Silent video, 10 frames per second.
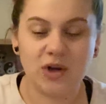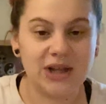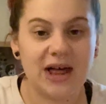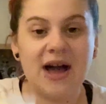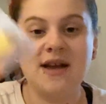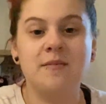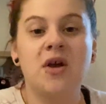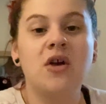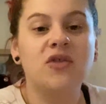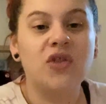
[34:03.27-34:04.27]
climb
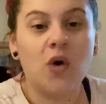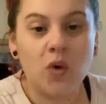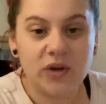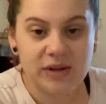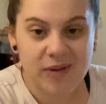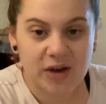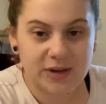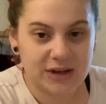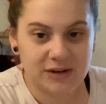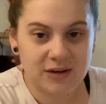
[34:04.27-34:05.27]
the holy
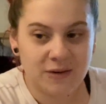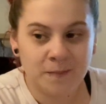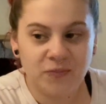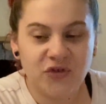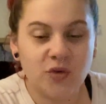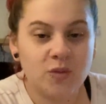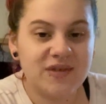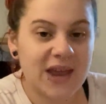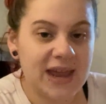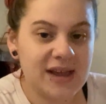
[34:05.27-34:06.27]
mountain, to
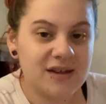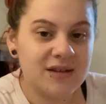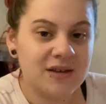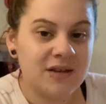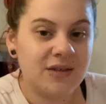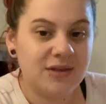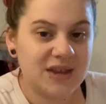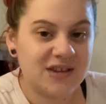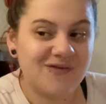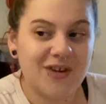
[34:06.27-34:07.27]
take
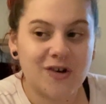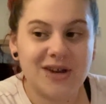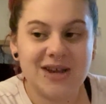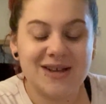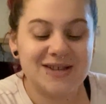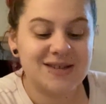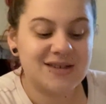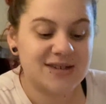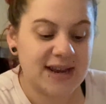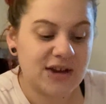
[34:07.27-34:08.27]
this very
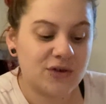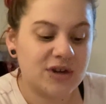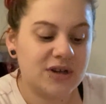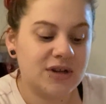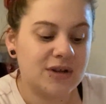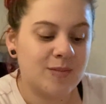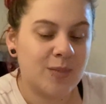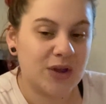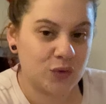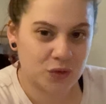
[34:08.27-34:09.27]
sacred
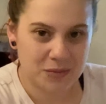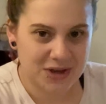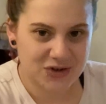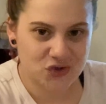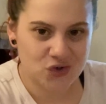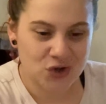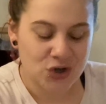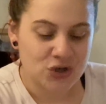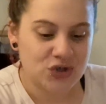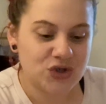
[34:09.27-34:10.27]
pilgrimage,
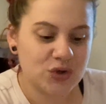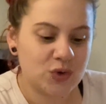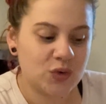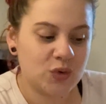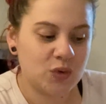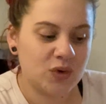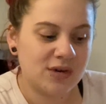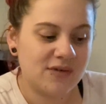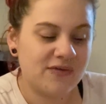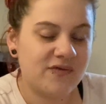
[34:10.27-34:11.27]
to
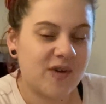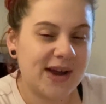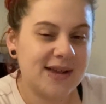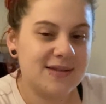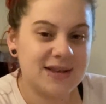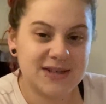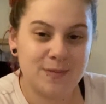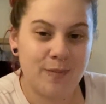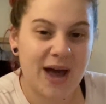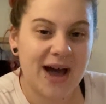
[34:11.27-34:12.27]
fight this
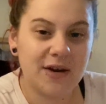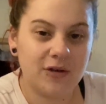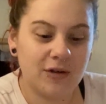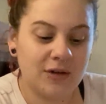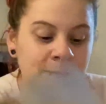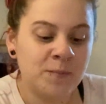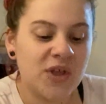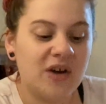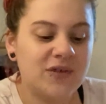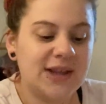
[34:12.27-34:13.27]
battle
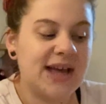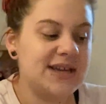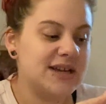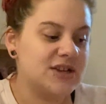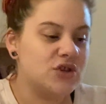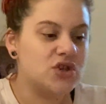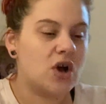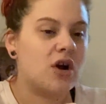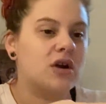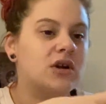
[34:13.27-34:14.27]
of light and
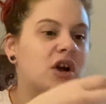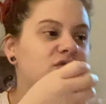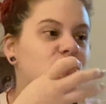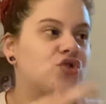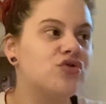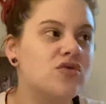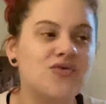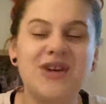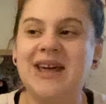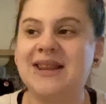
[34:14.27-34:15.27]
dark, of
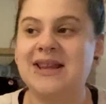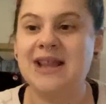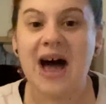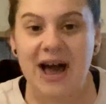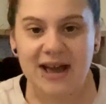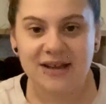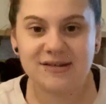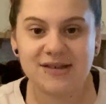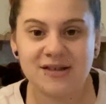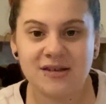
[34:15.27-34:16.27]
truth and
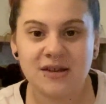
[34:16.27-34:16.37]
lies,